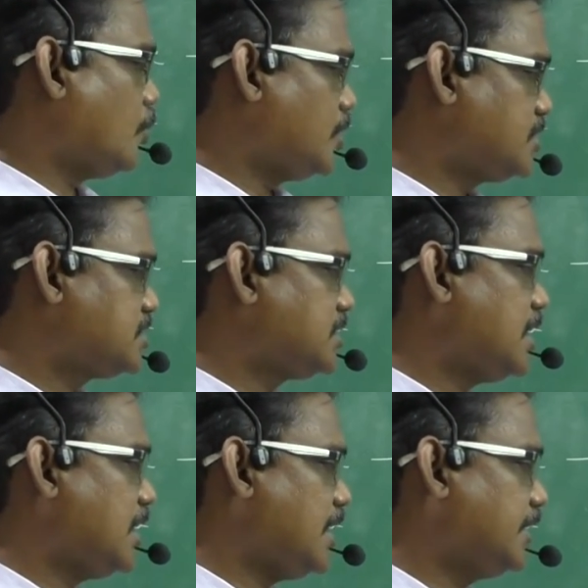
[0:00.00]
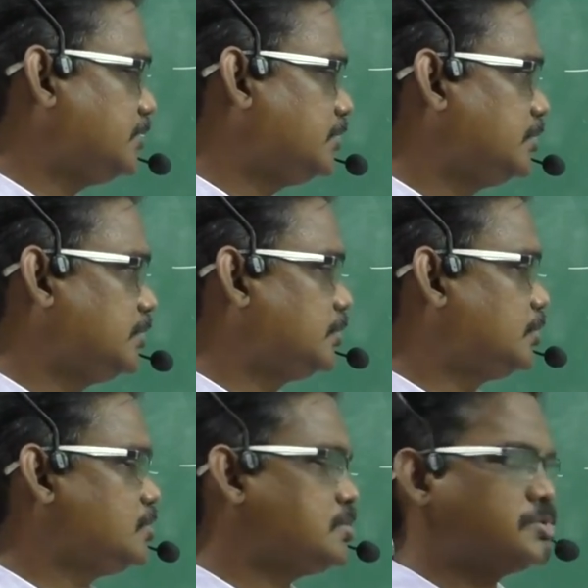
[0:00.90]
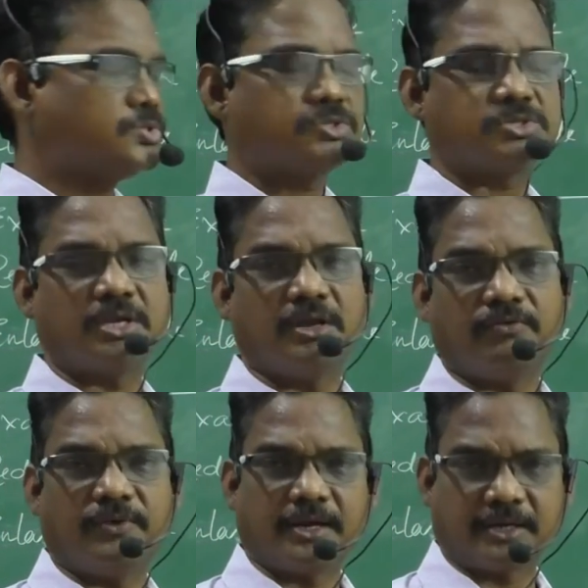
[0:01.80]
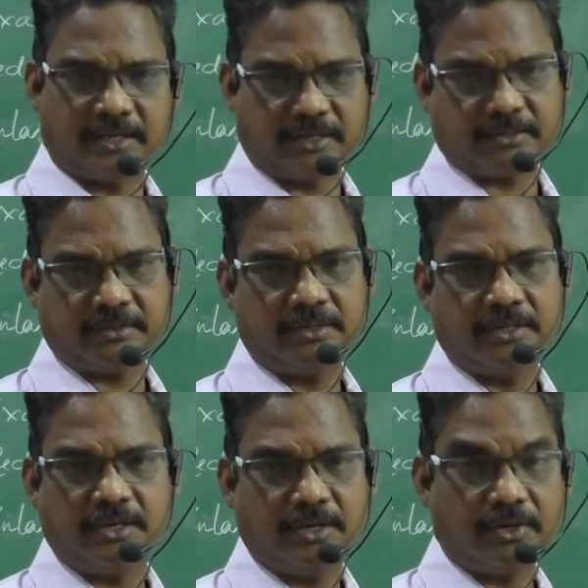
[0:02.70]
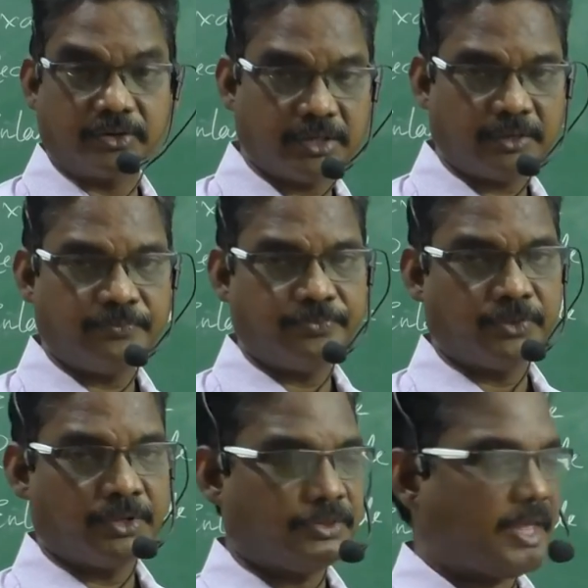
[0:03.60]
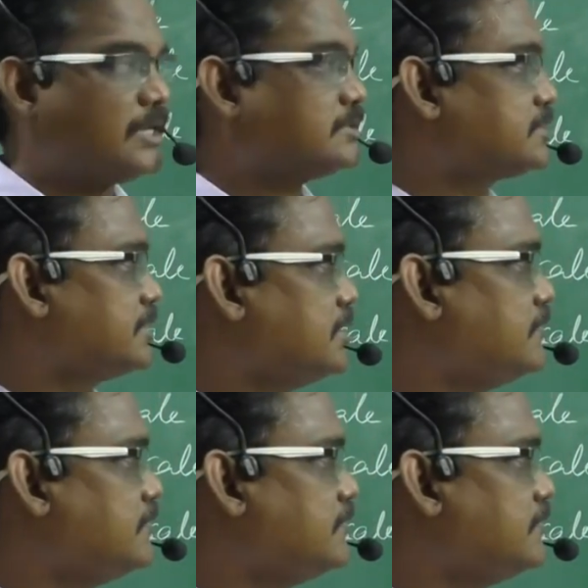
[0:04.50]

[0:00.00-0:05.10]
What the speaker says: original length into scale factor. Okay, that scale